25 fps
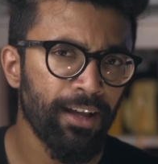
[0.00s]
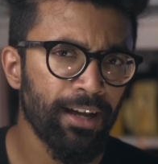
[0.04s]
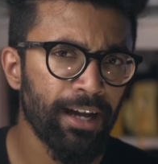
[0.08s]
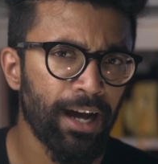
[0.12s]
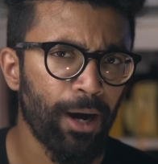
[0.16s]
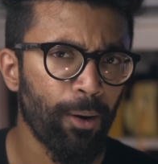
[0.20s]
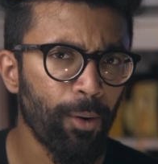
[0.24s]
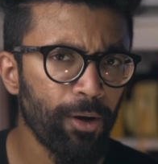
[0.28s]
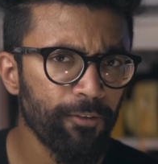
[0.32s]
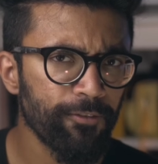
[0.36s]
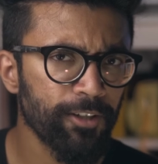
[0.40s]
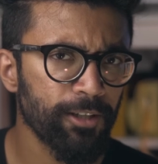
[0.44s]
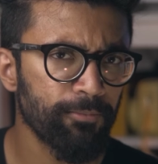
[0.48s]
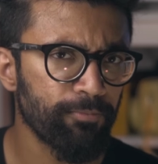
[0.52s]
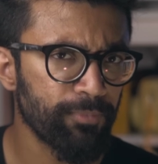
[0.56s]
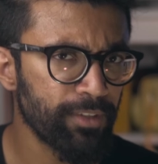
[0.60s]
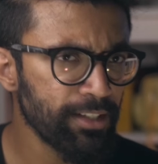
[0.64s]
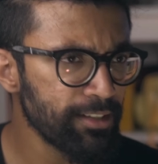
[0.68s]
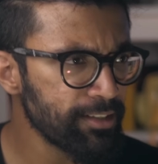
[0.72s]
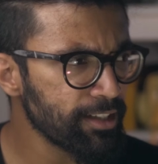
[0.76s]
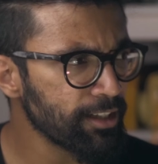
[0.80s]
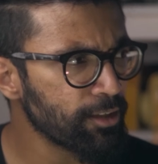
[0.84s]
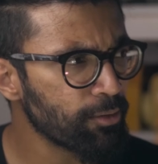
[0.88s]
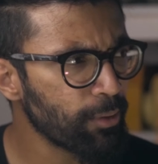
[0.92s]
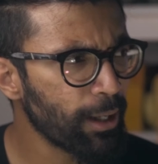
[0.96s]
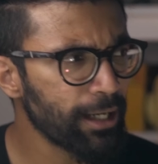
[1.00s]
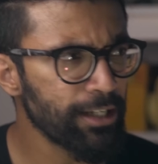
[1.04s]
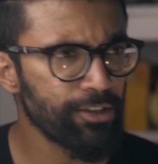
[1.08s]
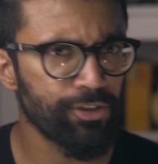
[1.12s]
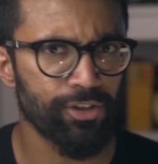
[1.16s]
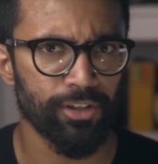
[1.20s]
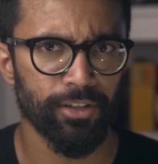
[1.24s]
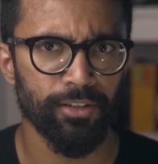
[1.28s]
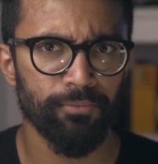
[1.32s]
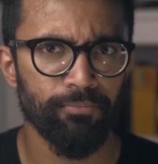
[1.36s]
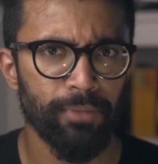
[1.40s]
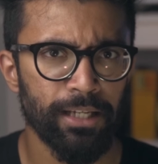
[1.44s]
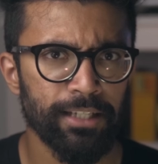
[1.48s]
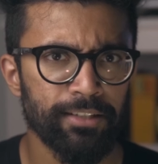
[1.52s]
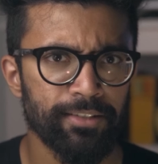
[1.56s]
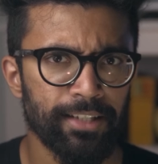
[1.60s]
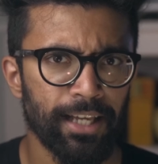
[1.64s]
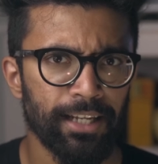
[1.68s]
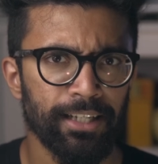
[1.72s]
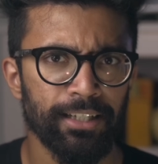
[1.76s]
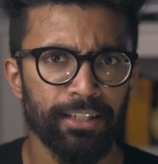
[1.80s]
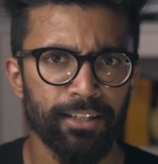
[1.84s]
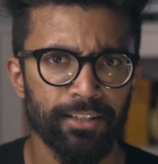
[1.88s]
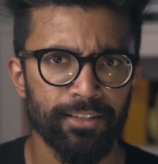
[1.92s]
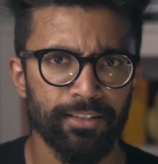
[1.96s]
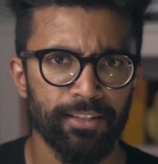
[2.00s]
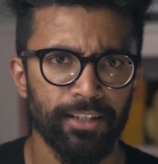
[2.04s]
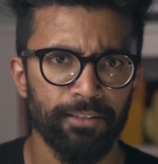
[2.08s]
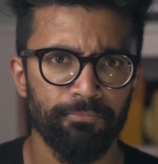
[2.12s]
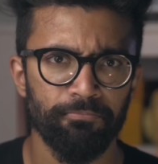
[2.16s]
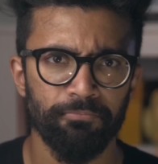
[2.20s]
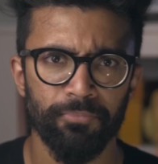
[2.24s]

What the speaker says: However, this equation is telling us that